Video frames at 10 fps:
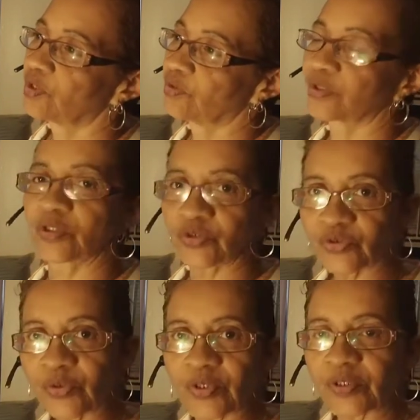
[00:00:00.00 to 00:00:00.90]
You can
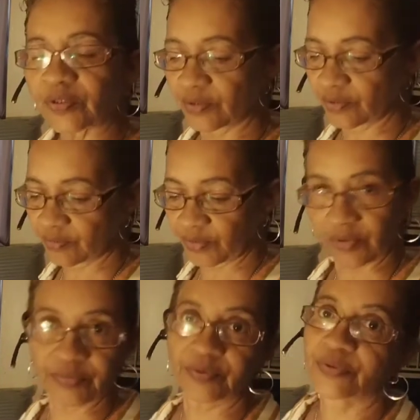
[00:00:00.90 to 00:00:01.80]
control it, but
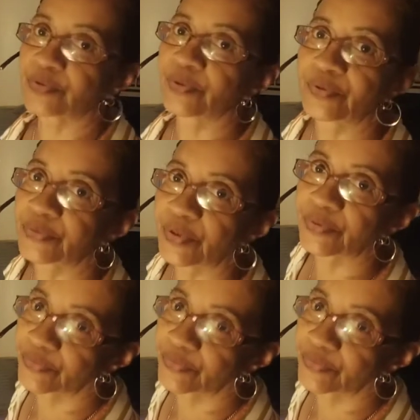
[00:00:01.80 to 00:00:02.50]
sometimes there's no control.